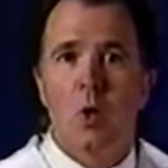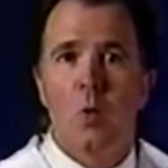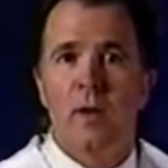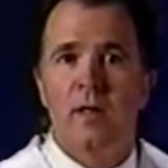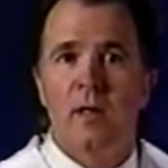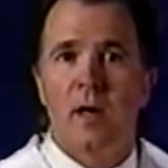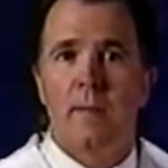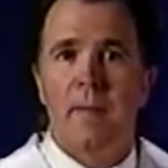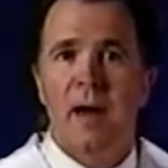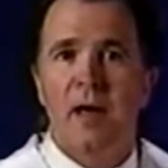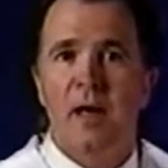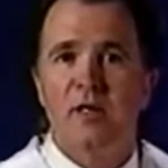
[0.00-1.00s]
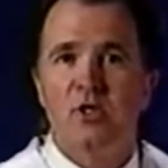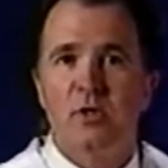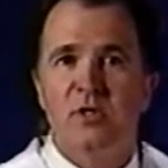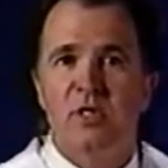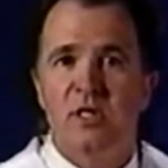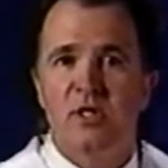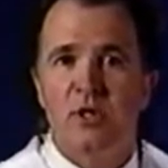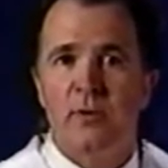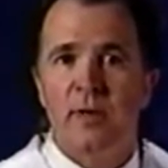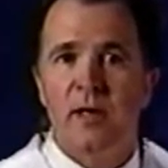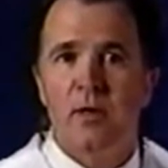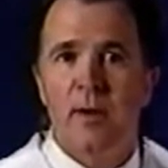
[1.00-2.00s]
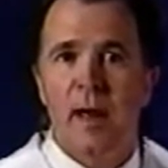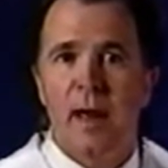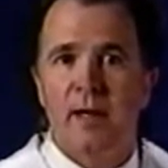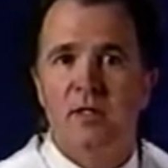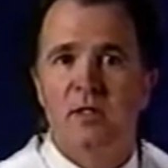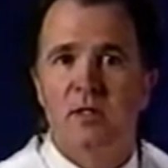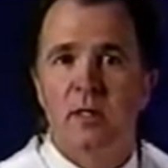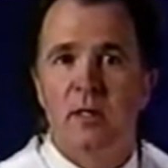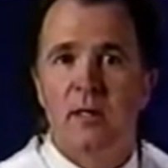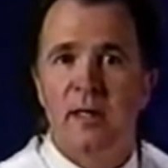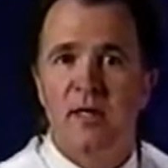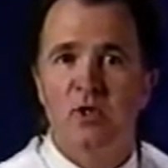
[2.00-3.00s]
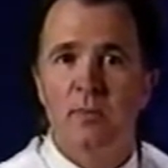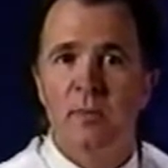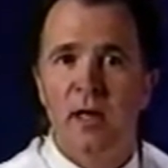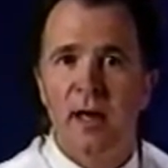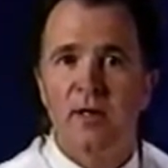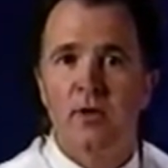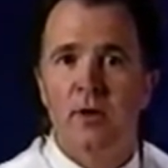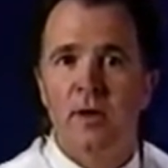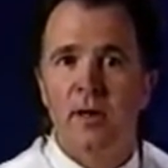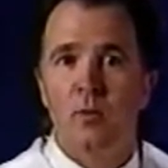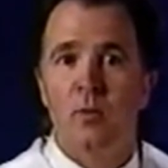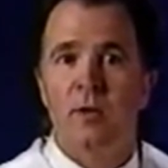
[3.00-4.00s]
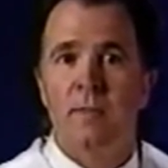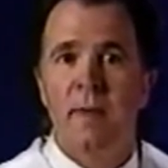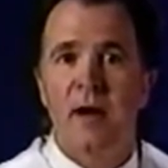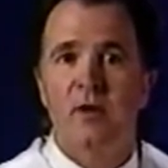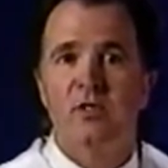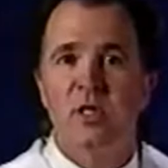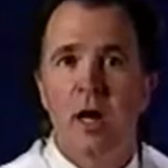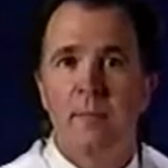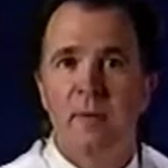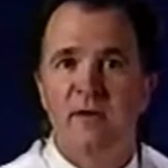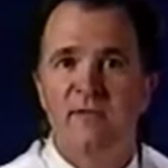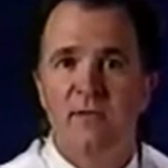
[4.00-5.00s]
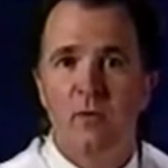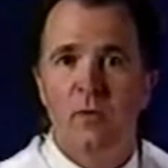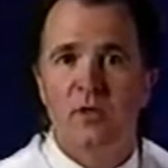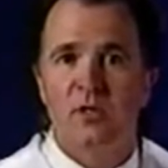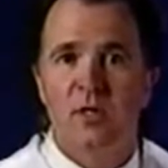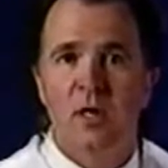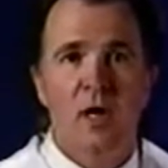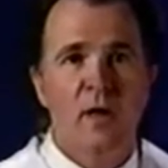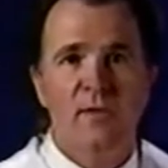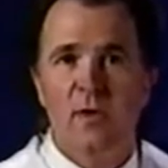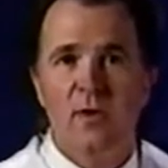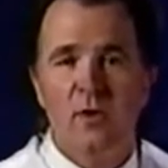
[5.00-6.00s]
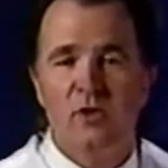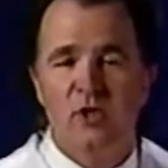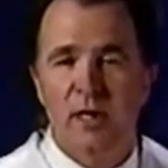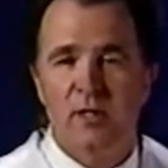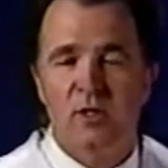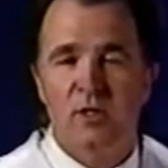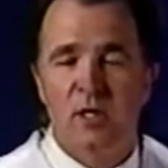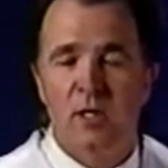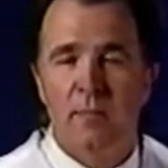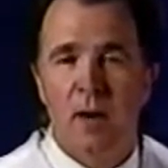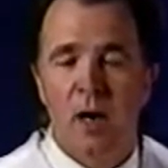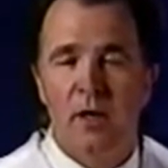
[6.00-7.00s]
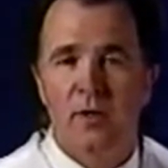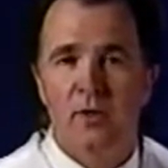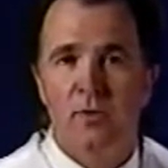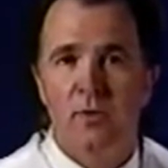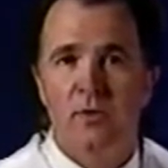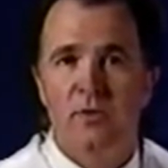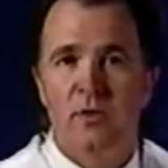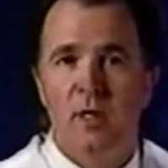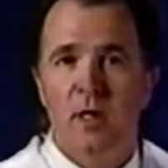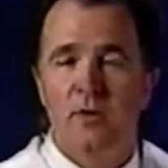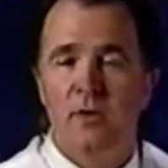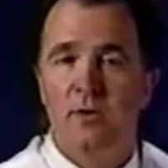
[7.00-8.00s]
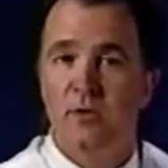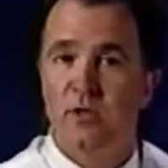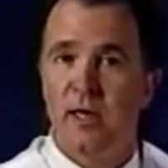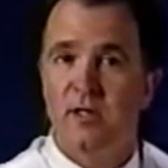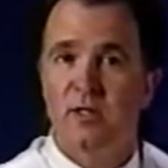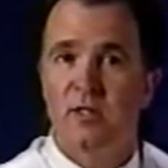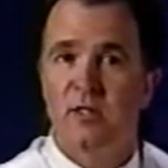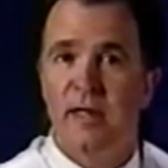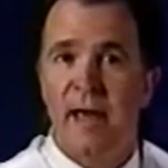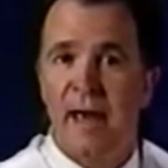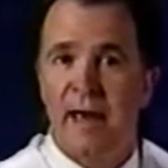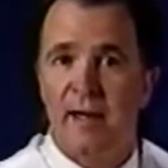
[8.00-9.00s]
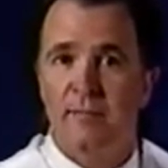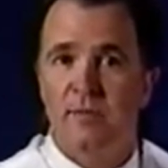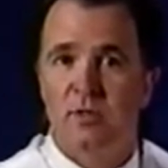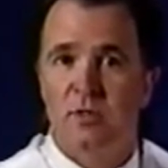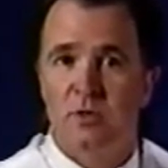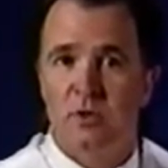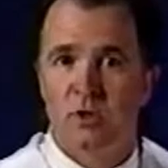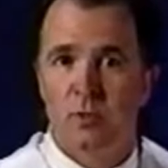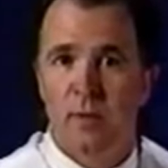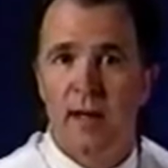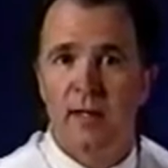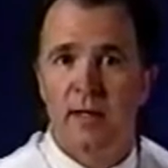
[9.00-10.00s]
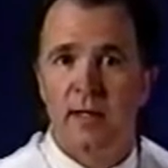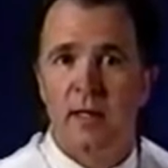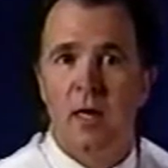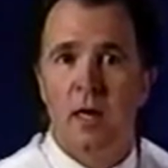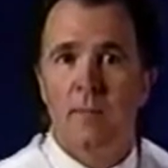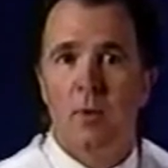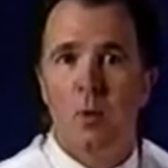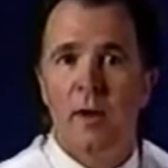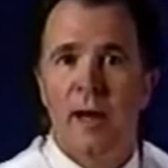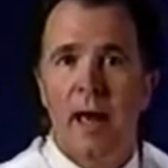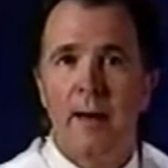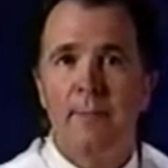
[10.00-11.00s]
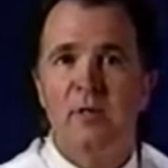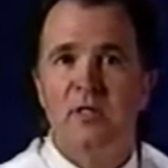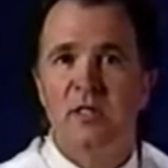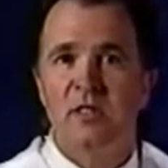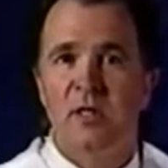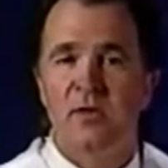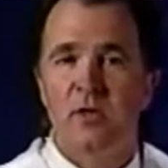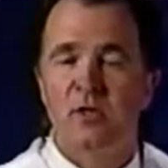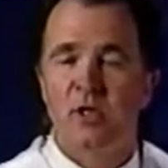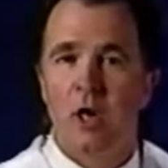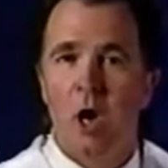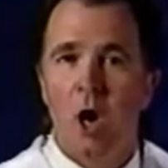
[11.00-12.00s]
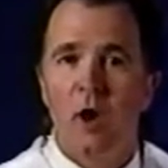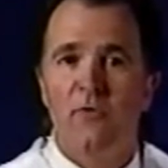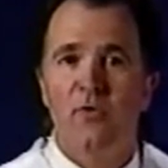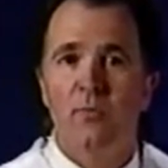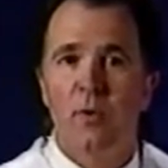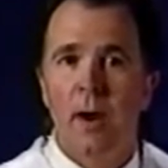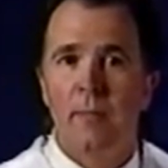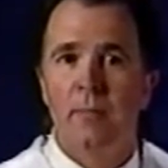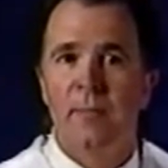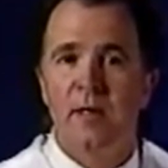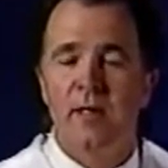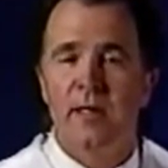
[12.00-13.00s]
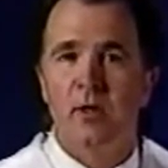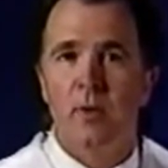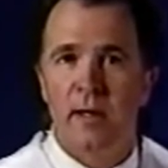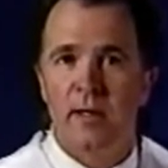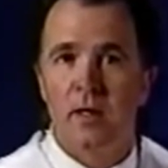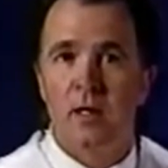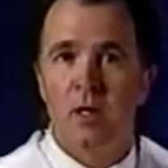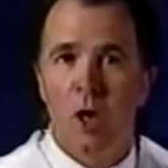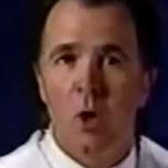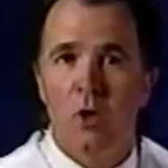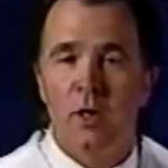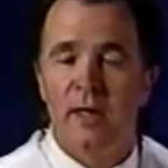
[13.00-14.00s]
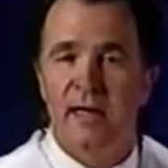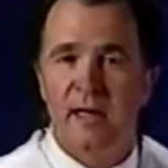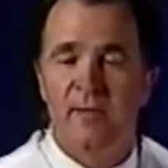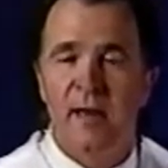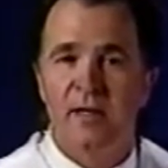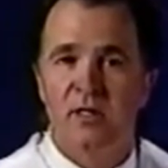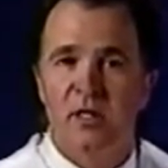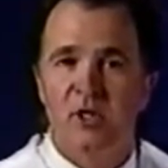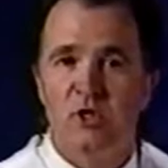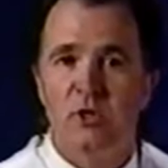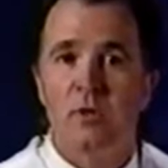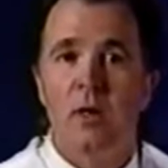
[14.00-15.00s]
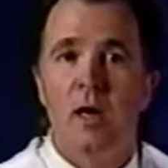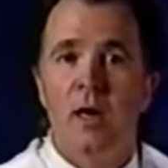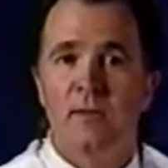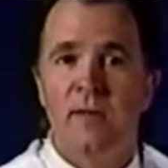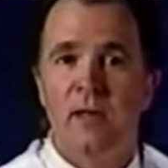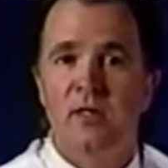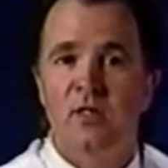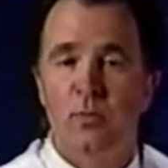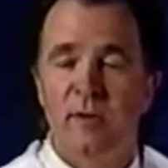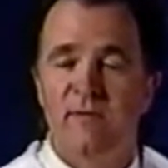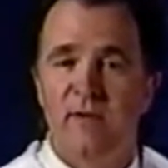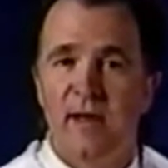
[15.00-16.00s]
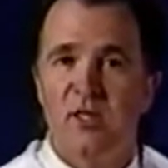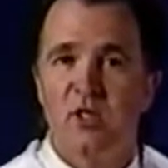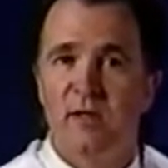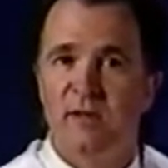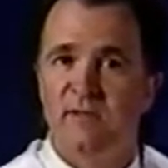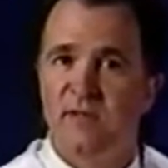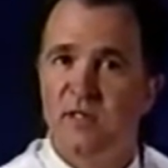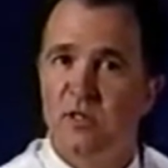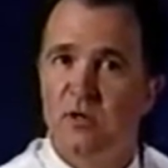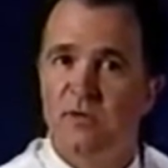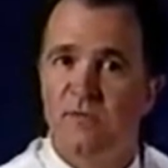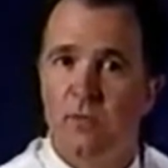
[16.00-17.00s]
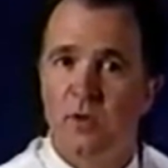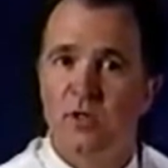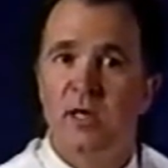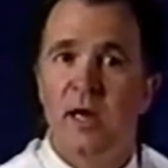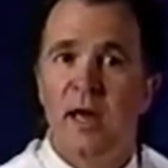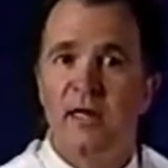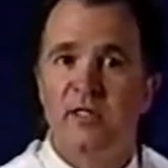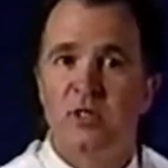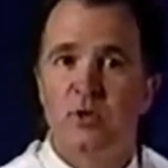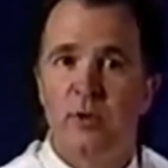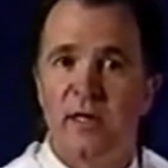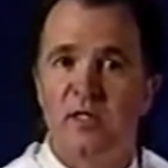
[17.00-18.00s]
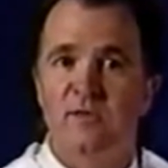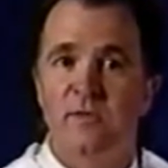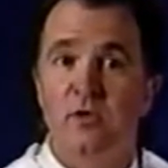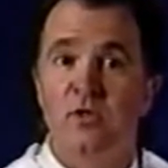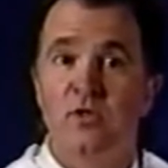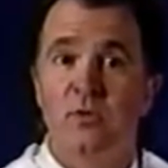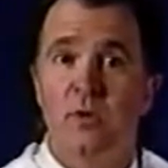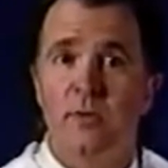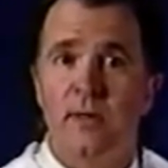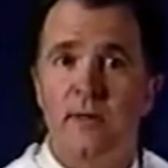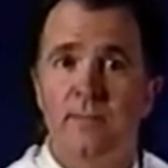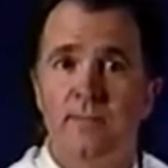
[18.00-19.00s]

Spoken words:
When a biological tissue interacts intermolecularly with a macroscopic force, there are no changes in the molecules, there are no changes in the atoms directly. But what happens is that there's an altered probability gradient locally in that tissue that is a reflection of the physical force as it transfers through it.